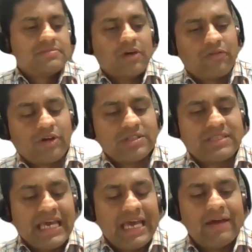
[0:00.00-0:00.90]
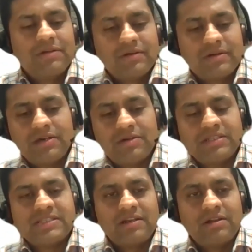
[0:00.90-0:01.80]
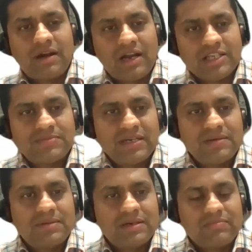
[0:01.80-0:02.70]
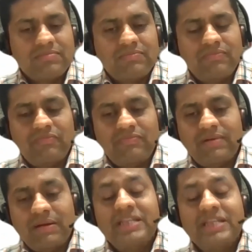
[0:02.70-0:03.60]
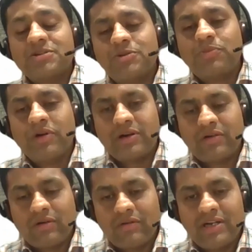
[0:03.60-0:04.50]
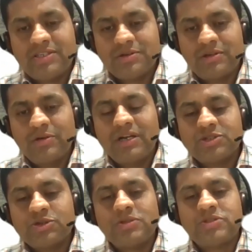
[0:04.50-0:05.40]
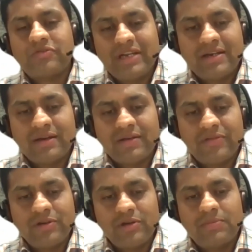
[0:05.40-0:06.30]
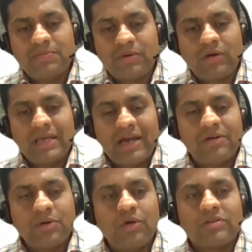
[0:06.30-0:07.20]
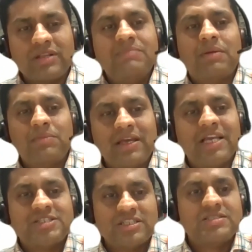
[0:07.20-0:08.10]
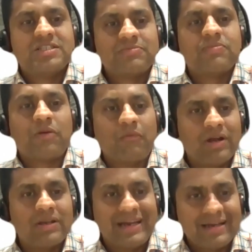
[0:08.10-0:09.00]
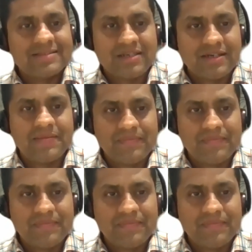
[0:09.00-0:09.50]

so of course they have looked into the cellular aspect, but I mean, it's a good point, Rong, right? So you get so much of data, so you can probably have two or three publications just from one data set,